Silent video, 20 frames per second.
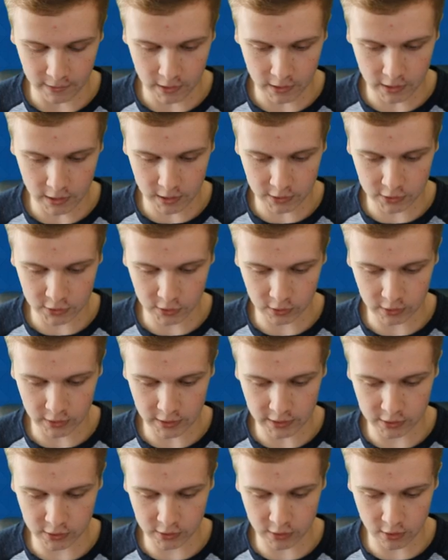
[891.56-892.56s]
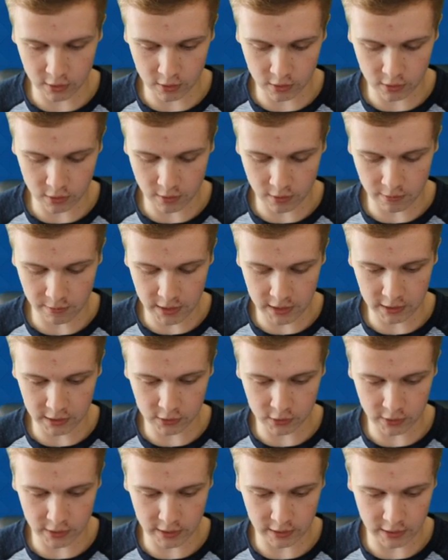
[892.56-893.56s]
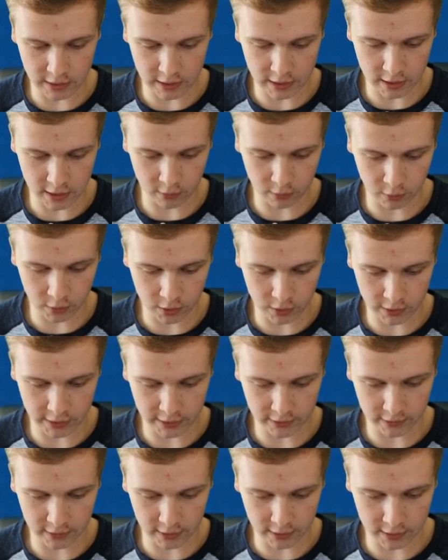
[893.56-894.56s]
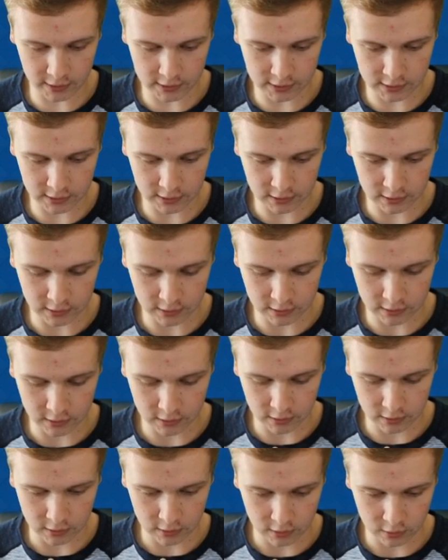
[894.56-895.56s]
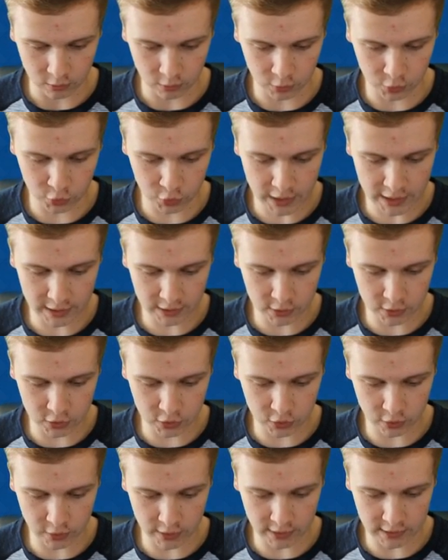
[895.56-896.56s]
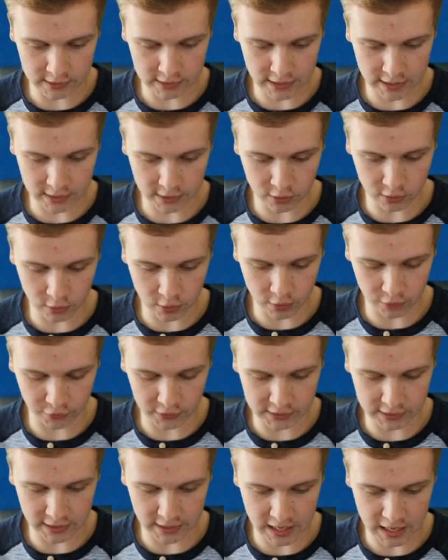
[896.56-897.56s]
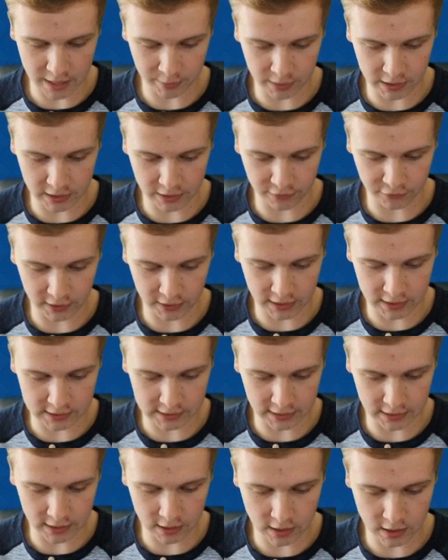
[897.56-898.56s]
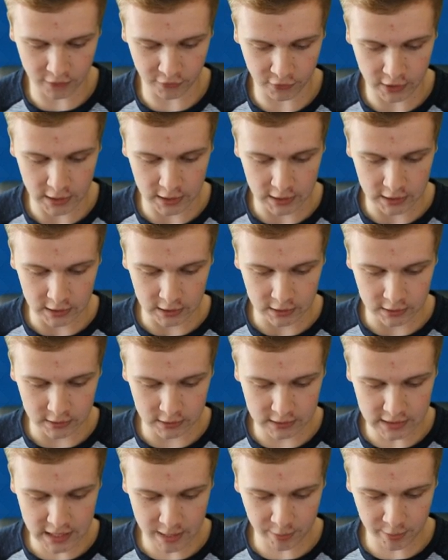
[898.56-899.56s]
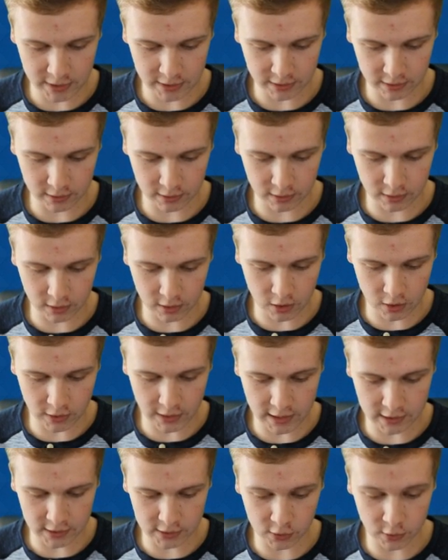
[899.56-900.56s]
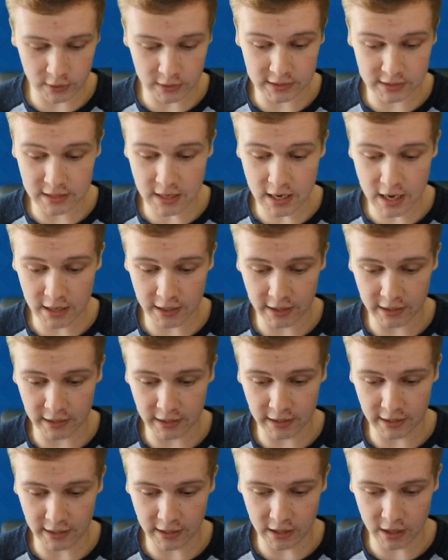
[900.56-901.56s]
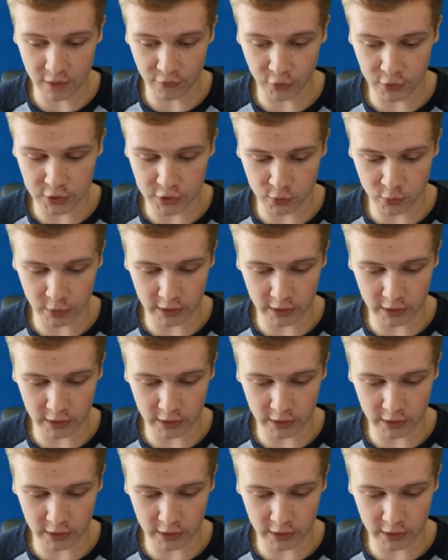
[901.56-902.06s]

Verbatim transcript: Uh, so let's go minions right there. We'll go like this. We'll try to destroy this. I don't know if it's going to happen. If it gets a hit off, Zap it. Okay, so it's not going to get a hit off, which is